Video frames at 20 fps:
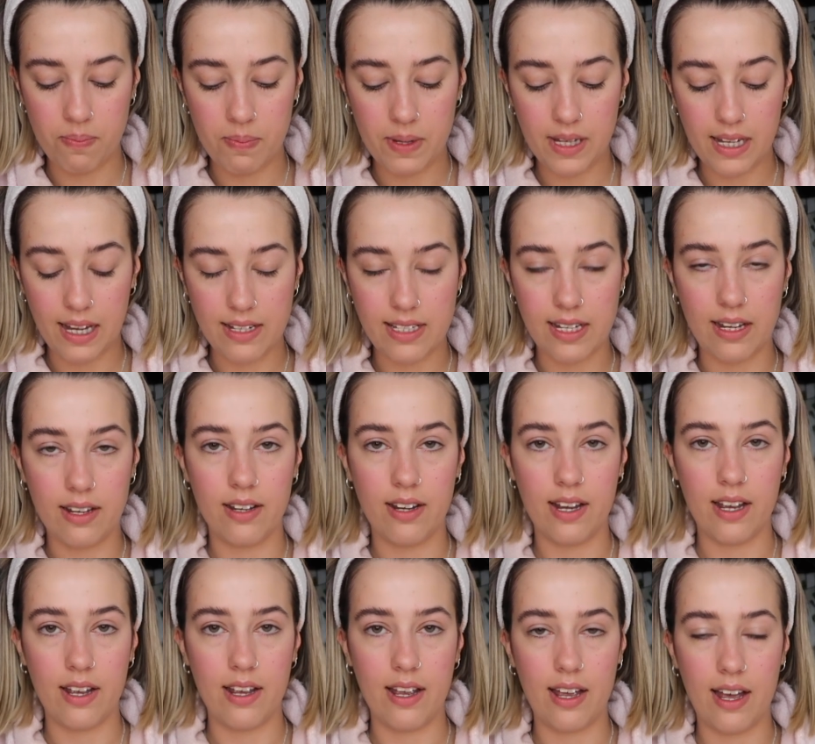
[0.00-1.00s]
because
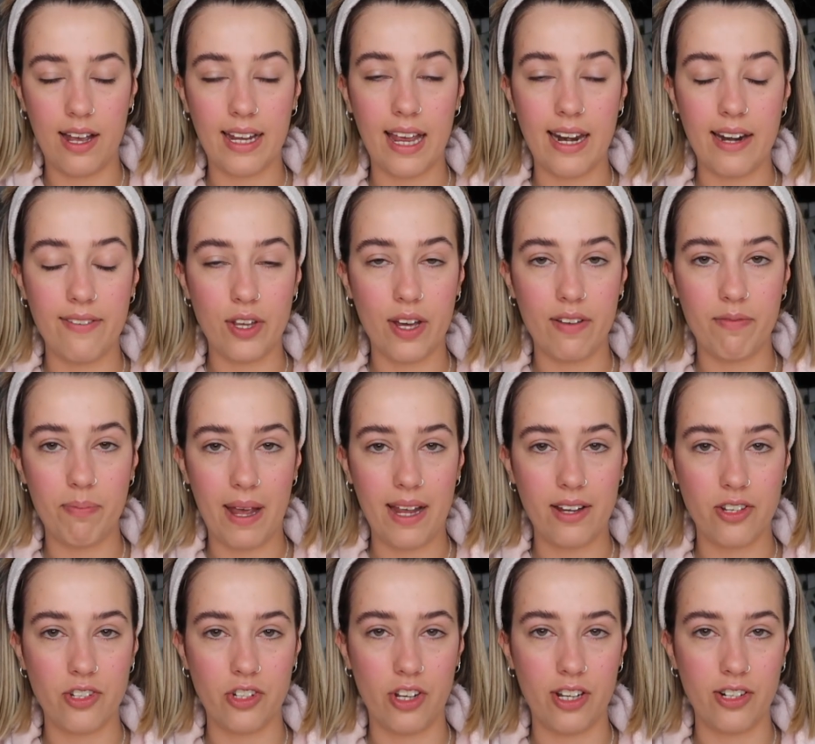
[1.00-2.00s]
again, if you have
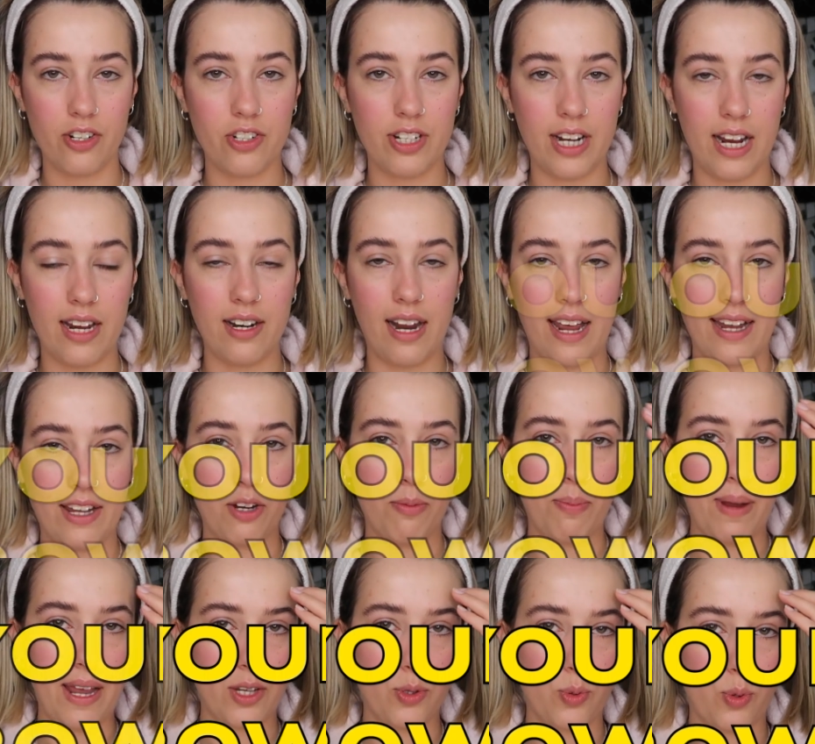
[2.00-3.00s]
bangs, you'll understand, like
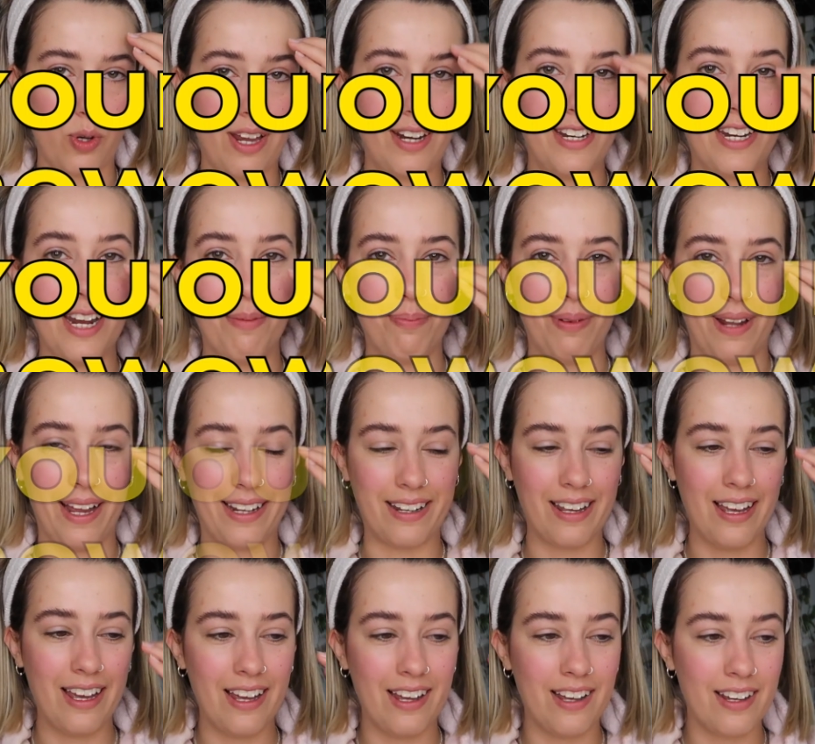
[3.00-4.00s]
your bangs will end up
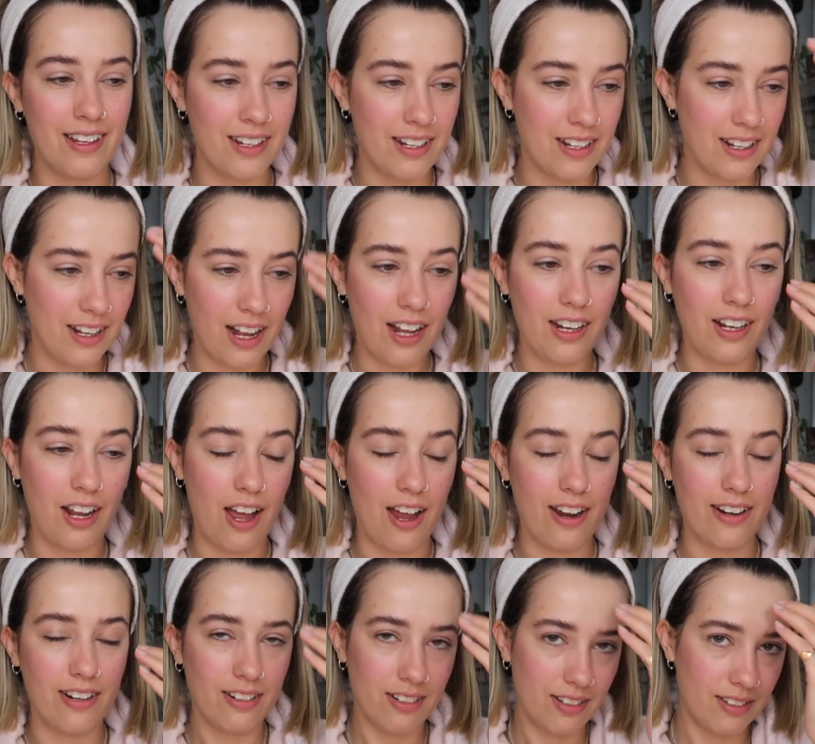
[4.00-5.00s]
like a
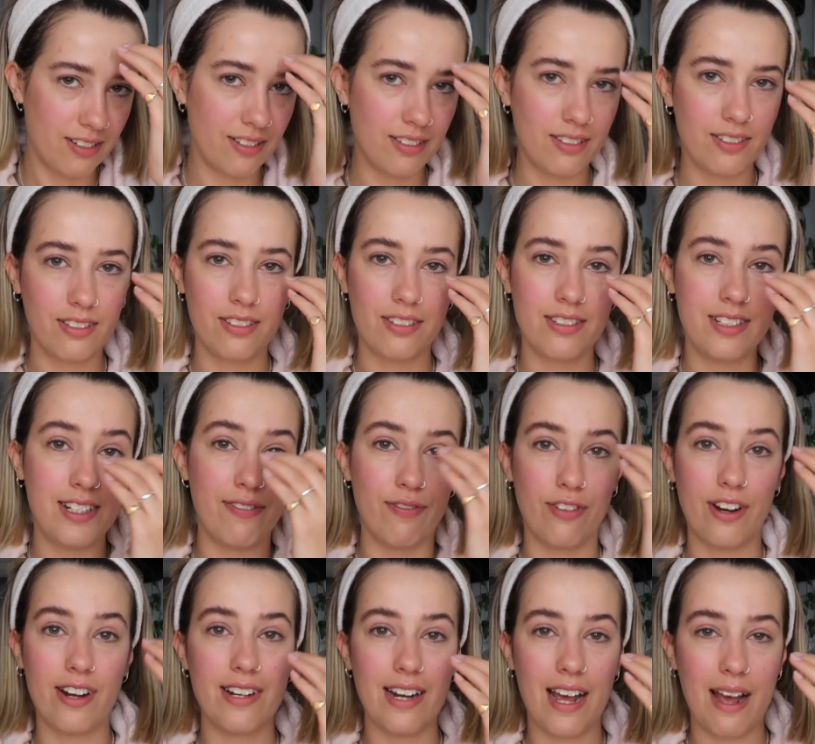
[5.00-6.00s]
lot
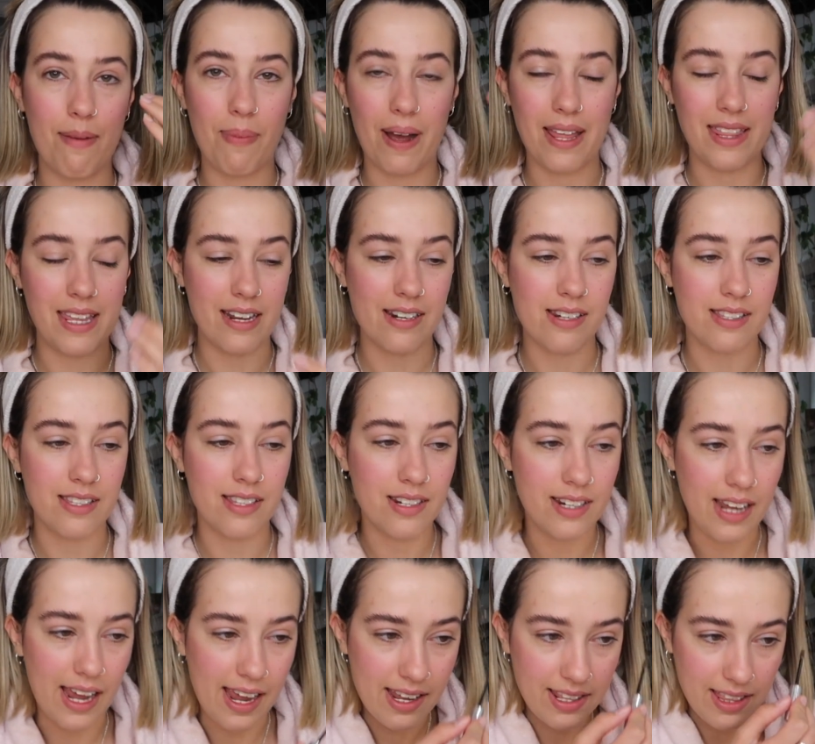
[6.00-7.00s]
different by the end of the
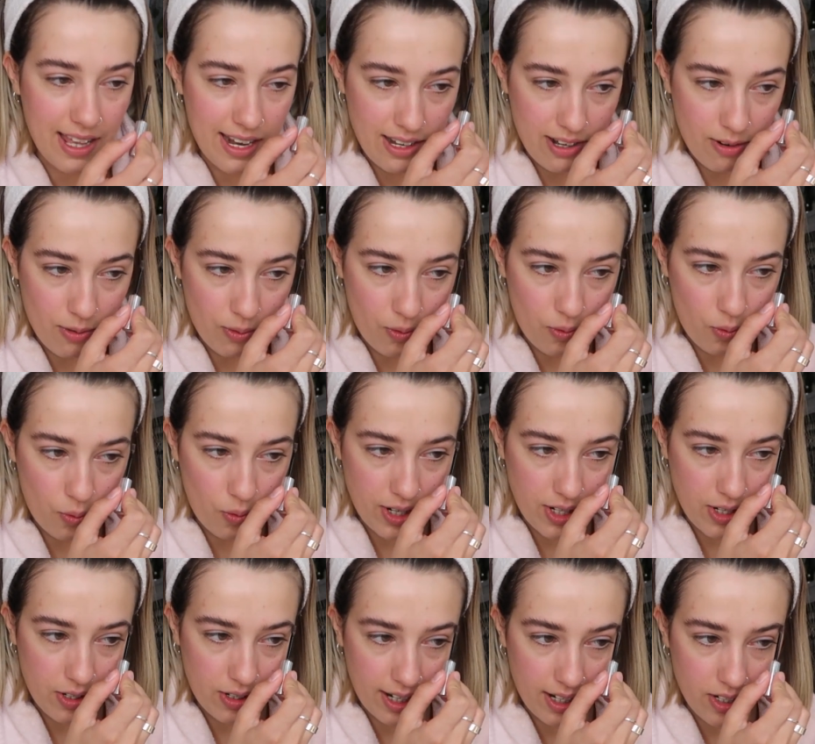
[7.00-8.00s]
day than
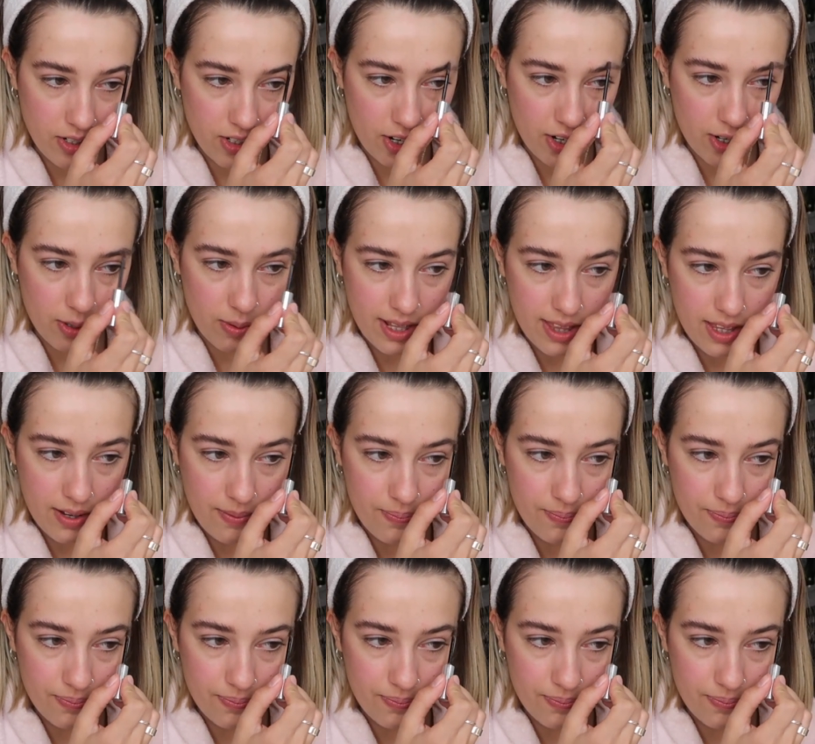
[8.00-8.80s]
what you kind of started with.